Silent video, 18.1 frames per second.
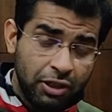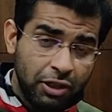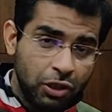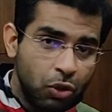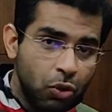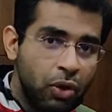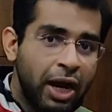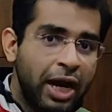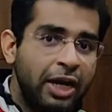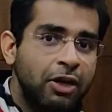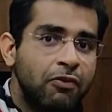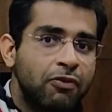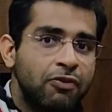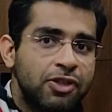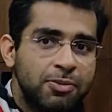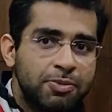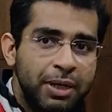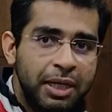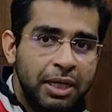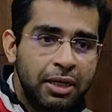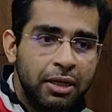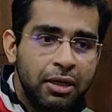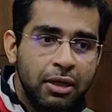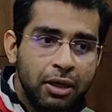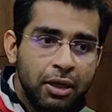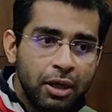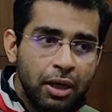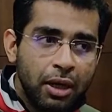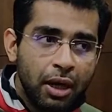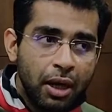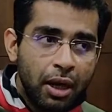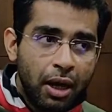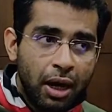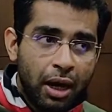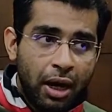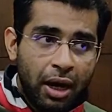the new kind of a speaker,
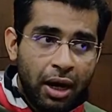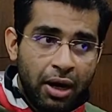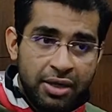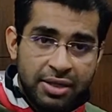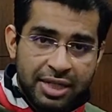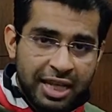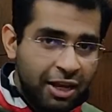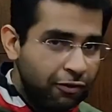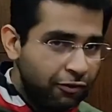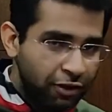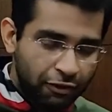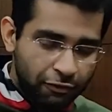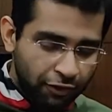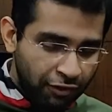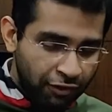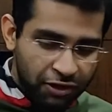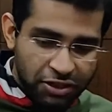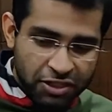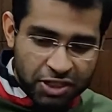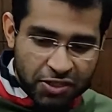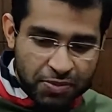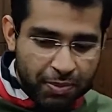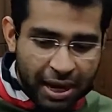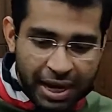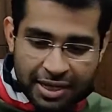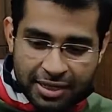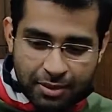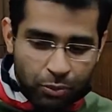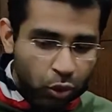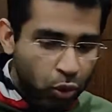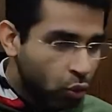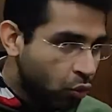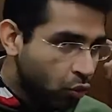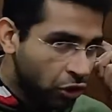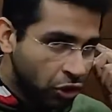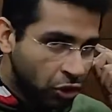say if I just buy some
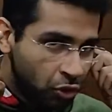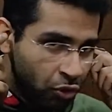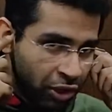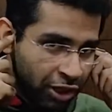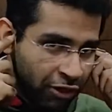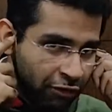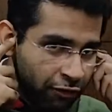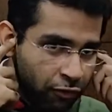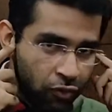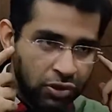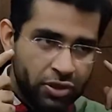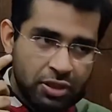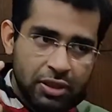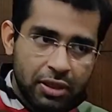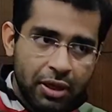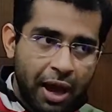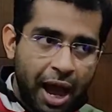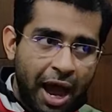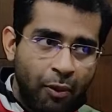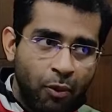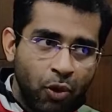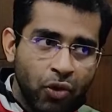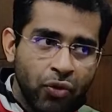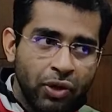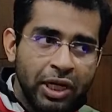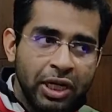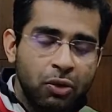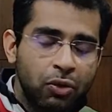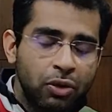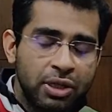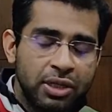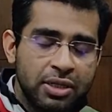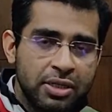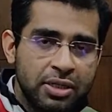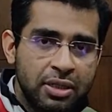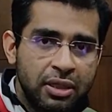new earphones, I won't really
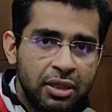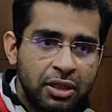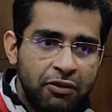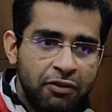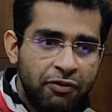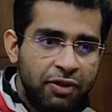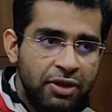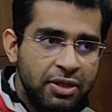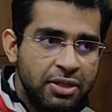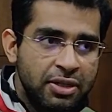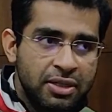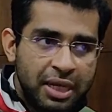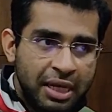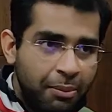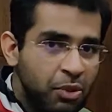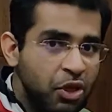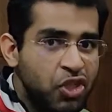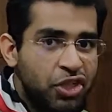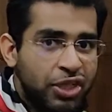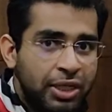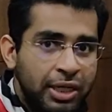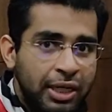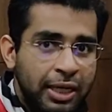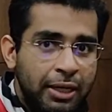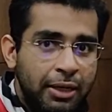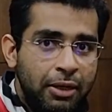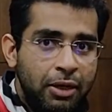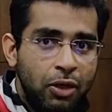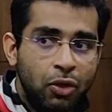notice a difference immediately.